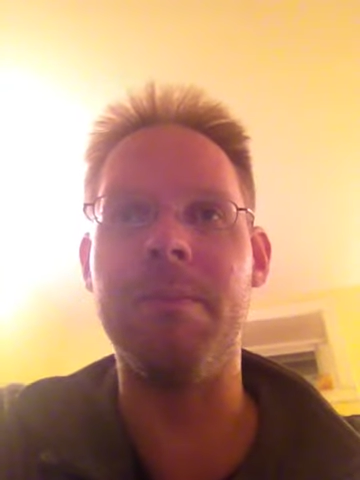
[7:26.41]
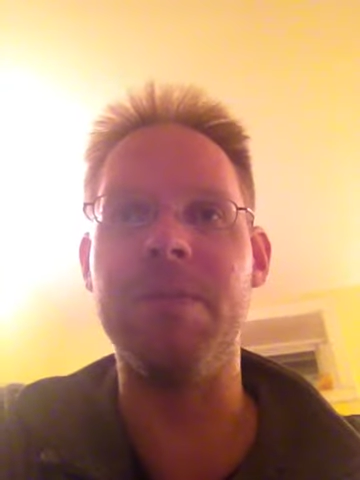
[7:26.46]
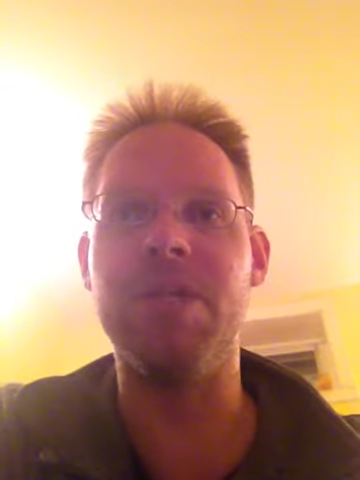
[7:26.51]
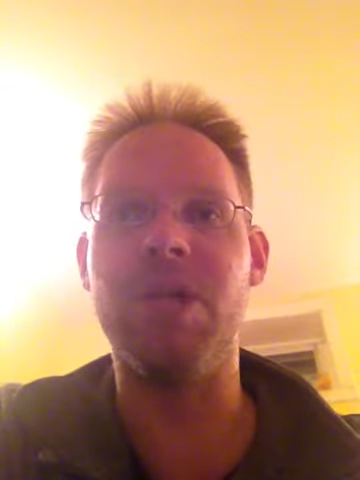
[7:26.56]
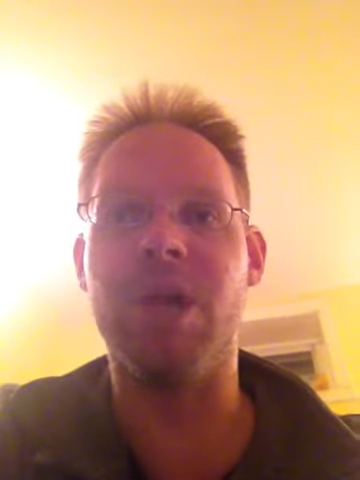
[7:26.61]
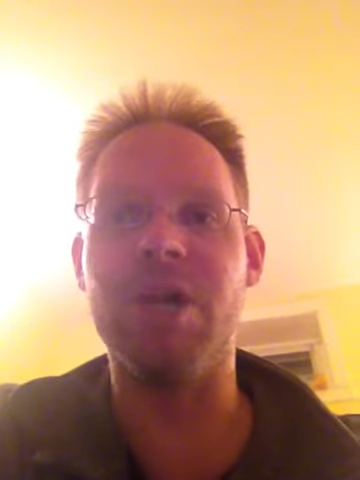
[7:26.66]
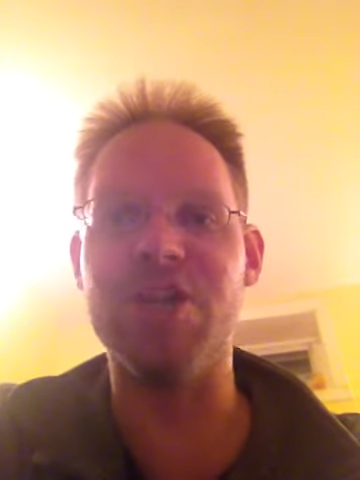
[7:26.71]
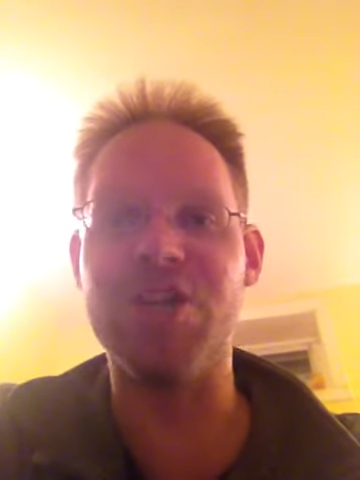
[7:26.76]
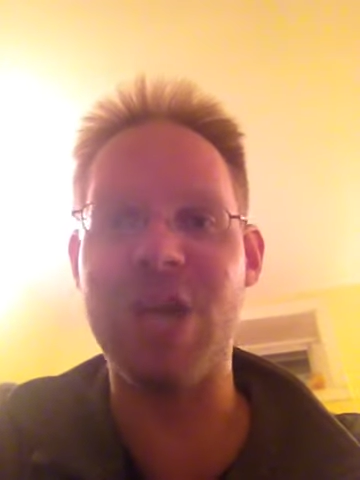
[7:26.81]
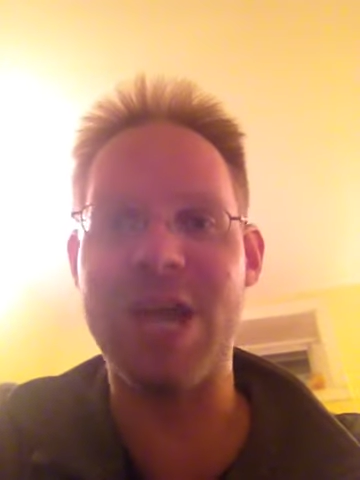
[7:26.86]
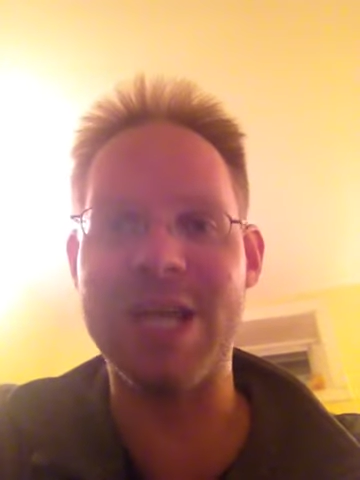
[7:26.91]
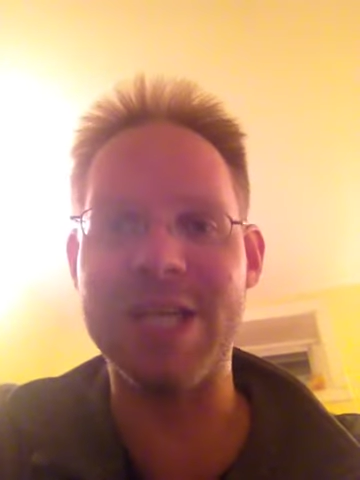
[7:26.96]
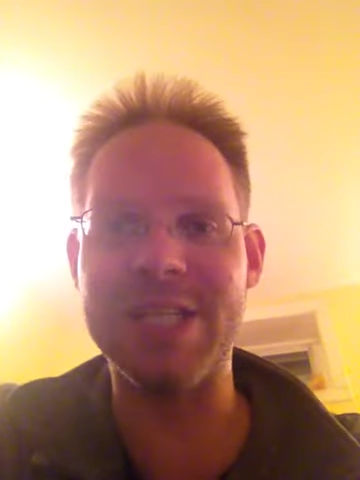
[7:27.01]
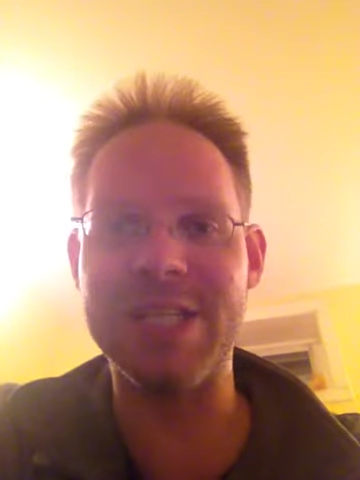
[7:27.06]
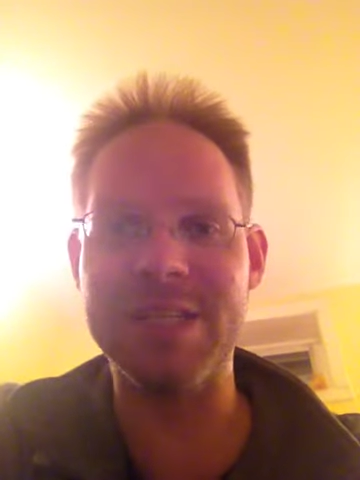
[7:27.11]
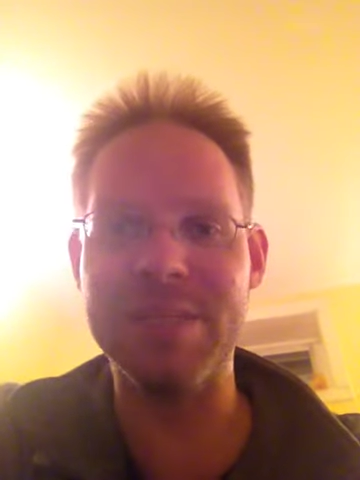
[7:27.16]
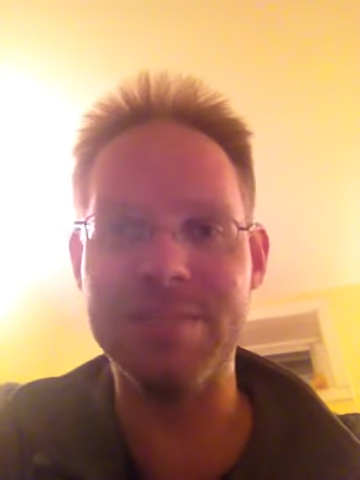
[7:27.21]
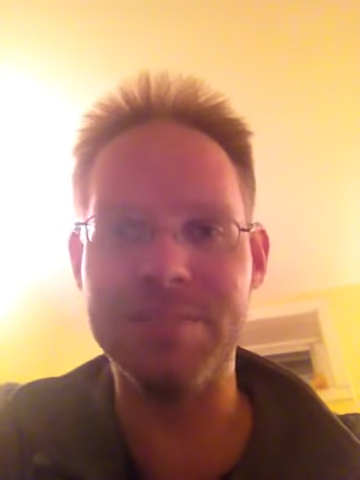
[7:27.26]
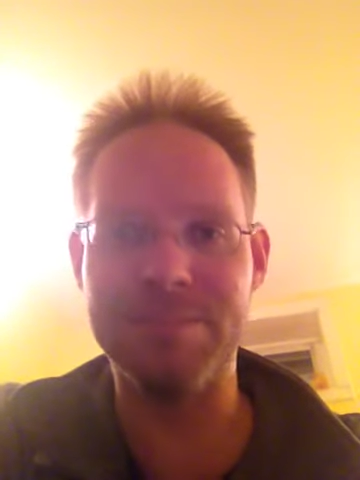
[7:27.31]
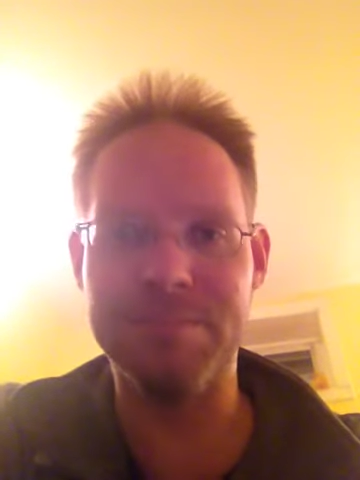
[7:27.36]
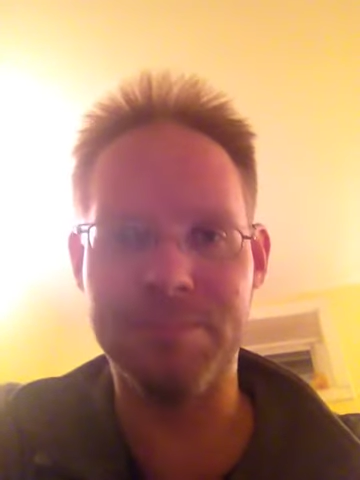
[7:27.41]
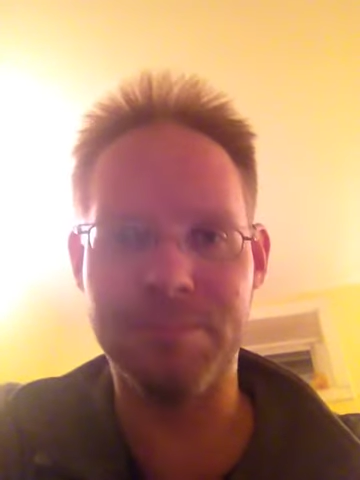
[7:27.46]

Don Jackson.